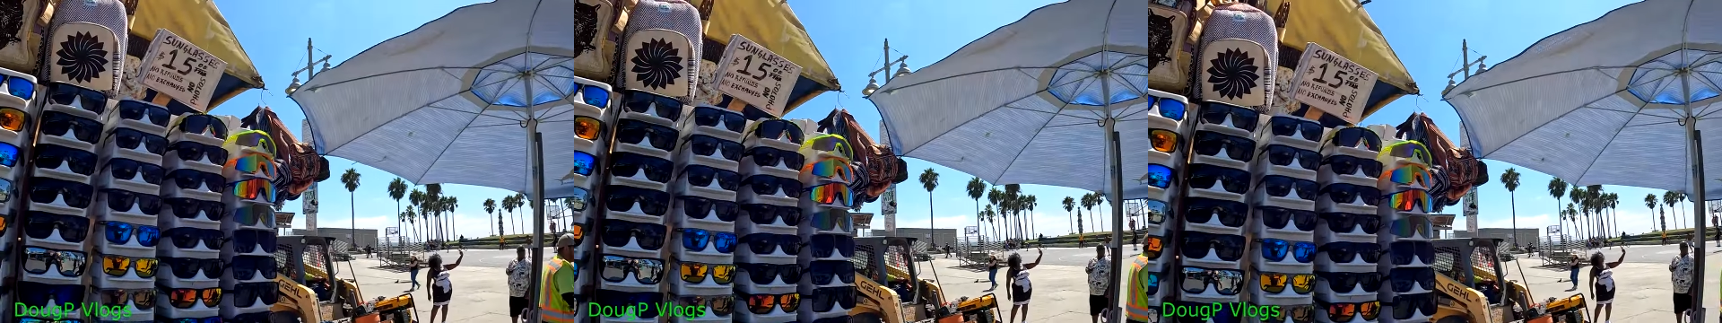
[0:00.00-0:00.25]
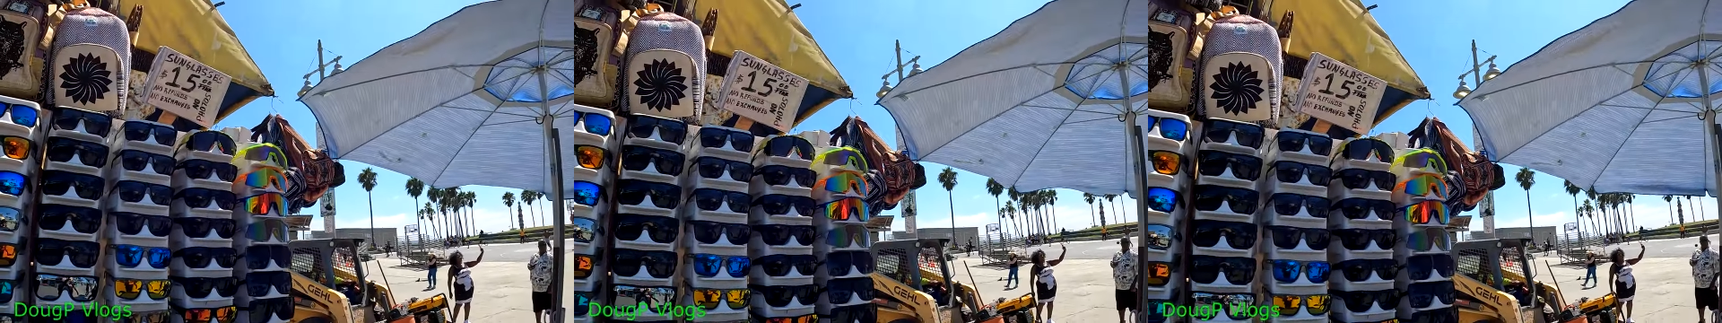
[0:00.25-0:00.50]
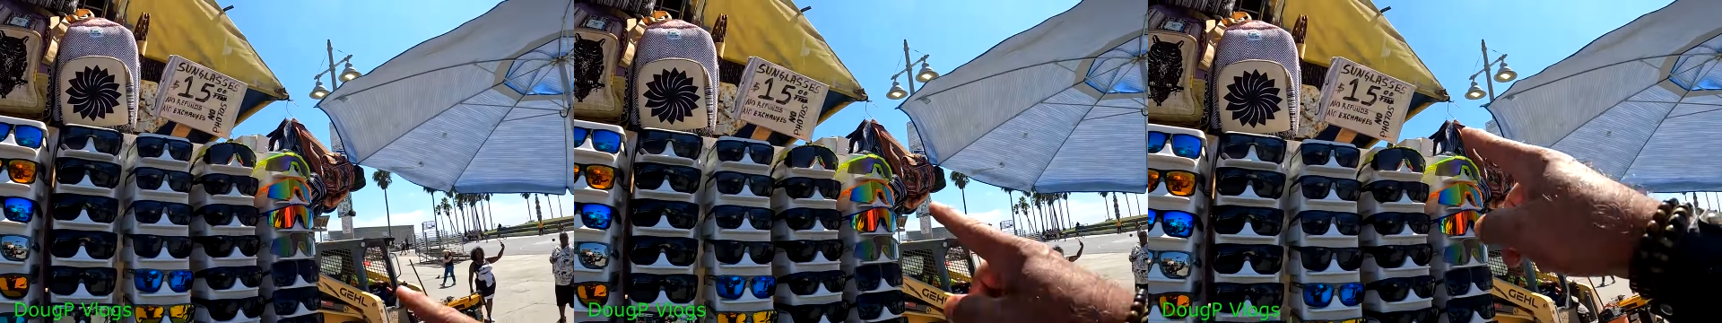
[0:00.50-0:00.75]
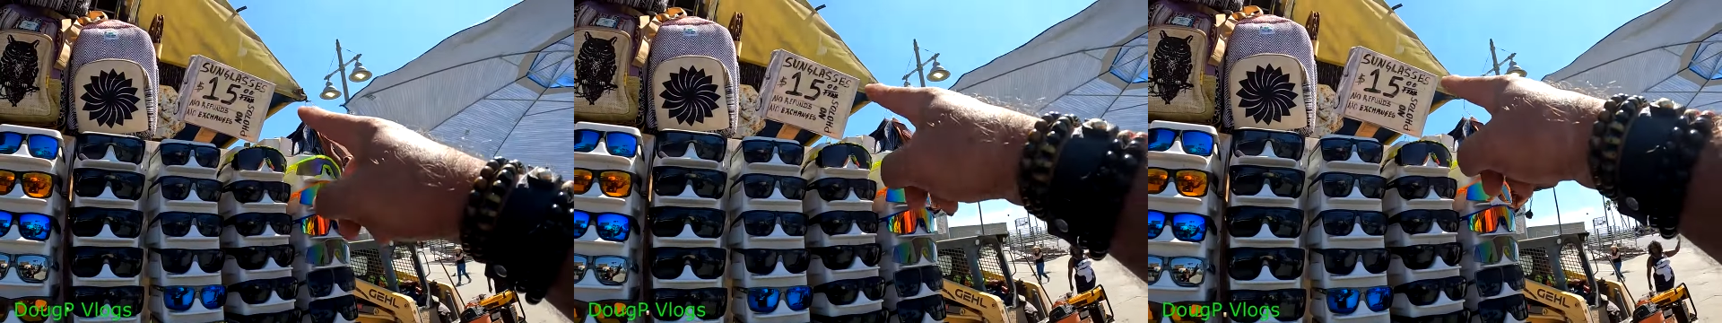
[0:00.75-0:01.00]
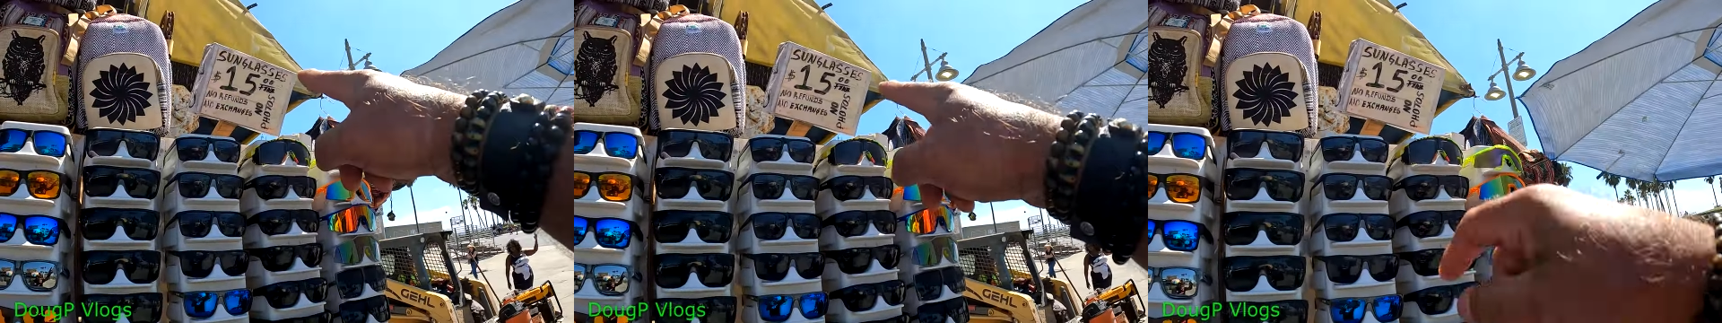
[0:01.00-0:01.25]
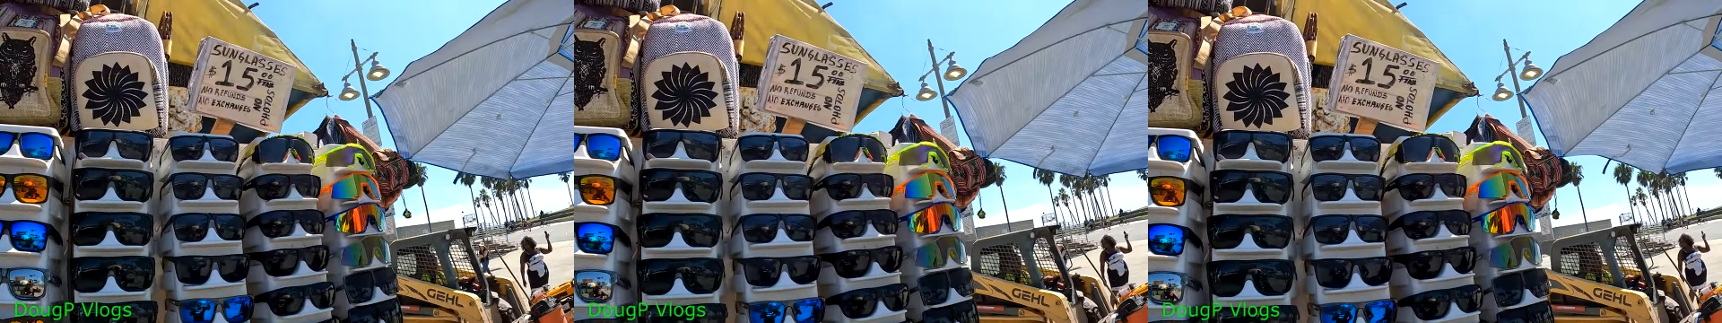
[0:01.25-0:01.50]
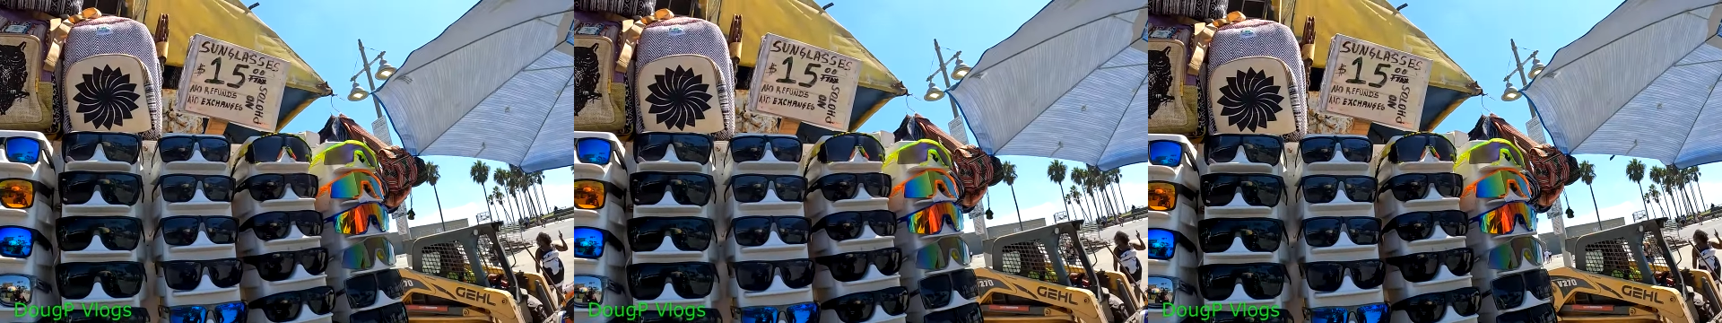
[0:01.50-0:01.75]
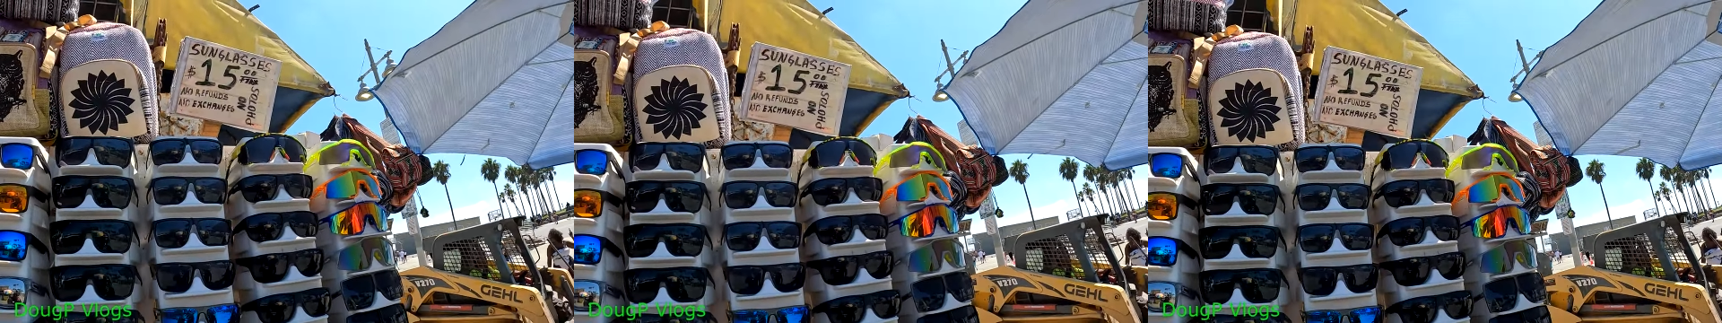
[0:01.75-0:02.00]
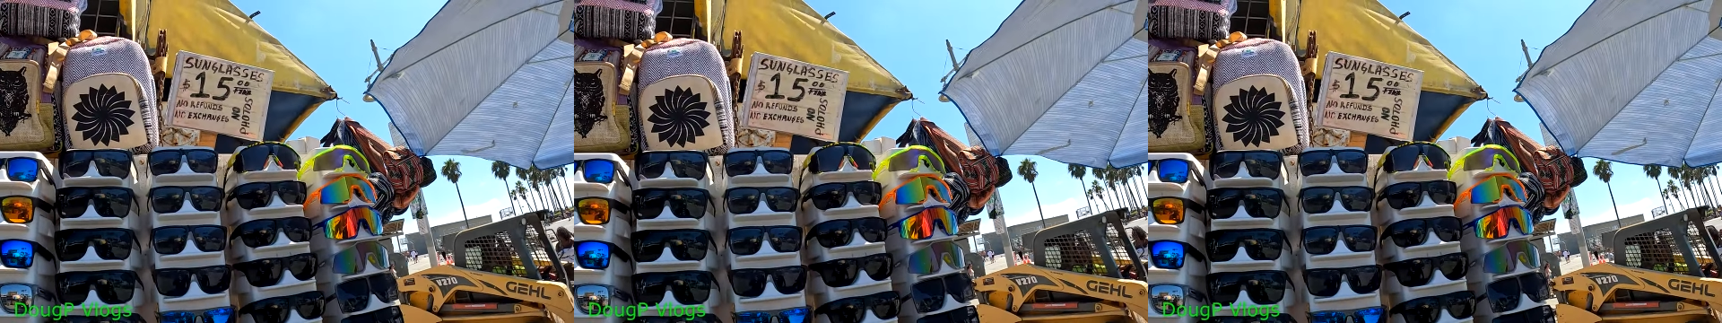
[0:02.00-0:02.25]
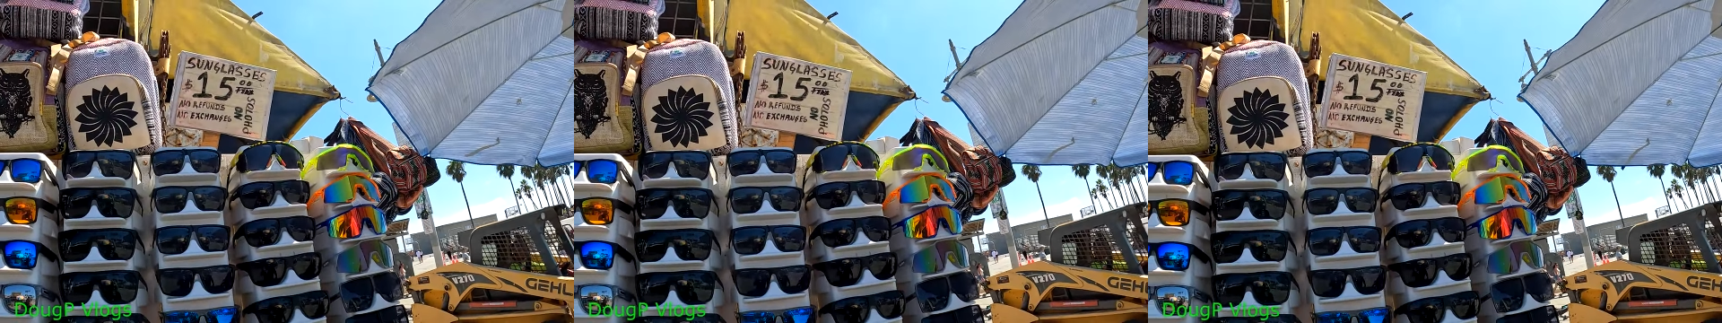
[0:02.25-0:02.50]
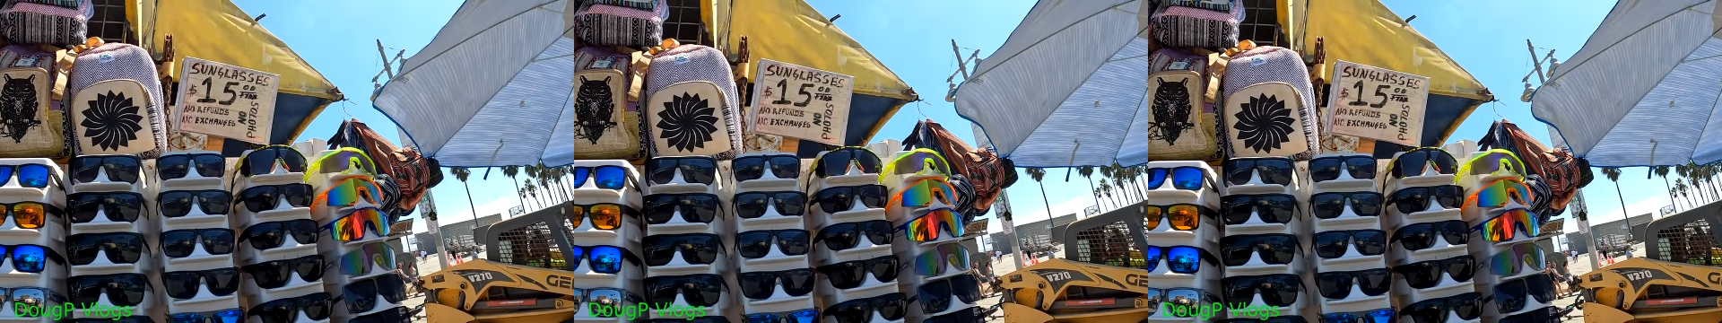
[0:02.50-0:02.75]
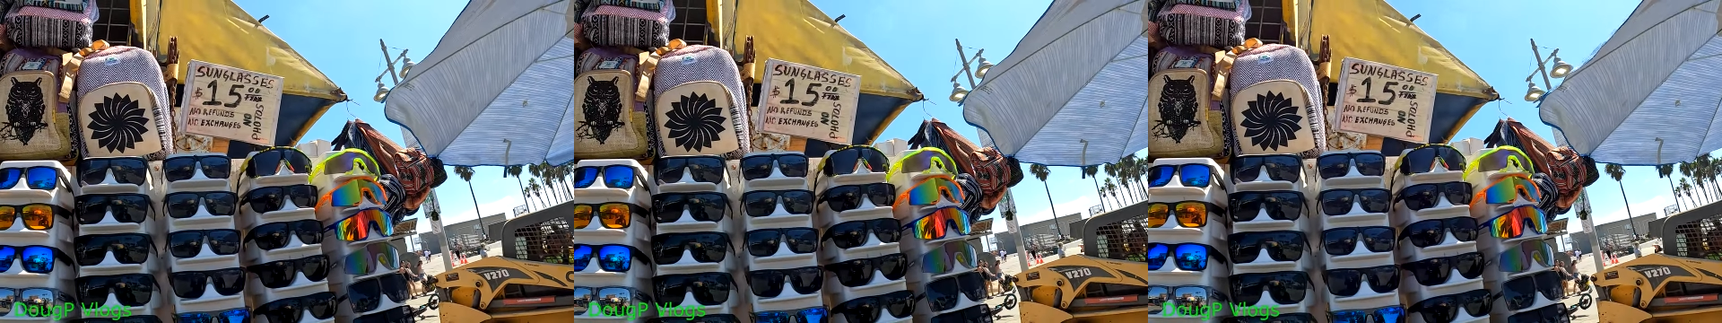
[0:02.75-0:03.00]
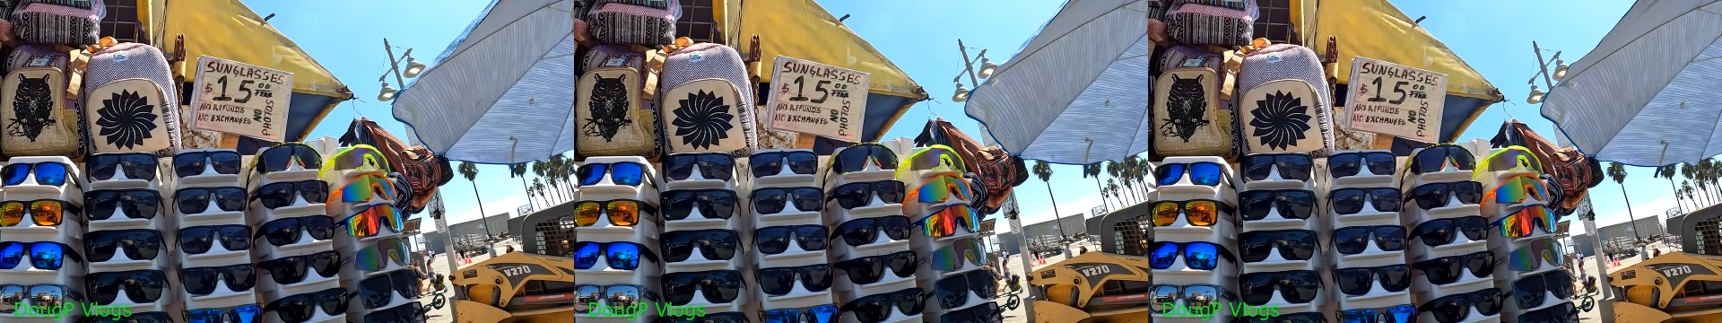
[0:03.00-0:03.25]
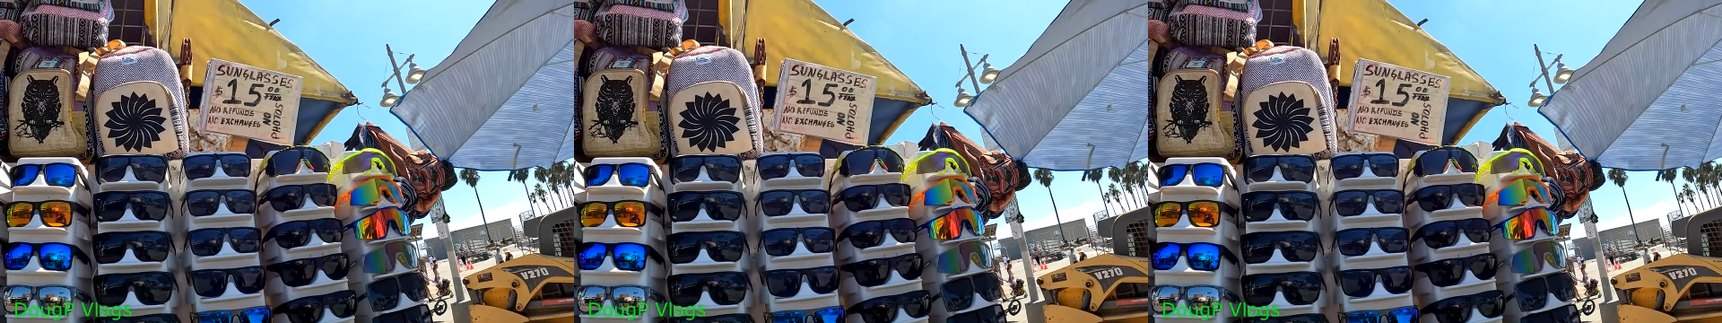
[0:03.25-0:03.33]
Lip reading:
Nobody's mouth can be seen.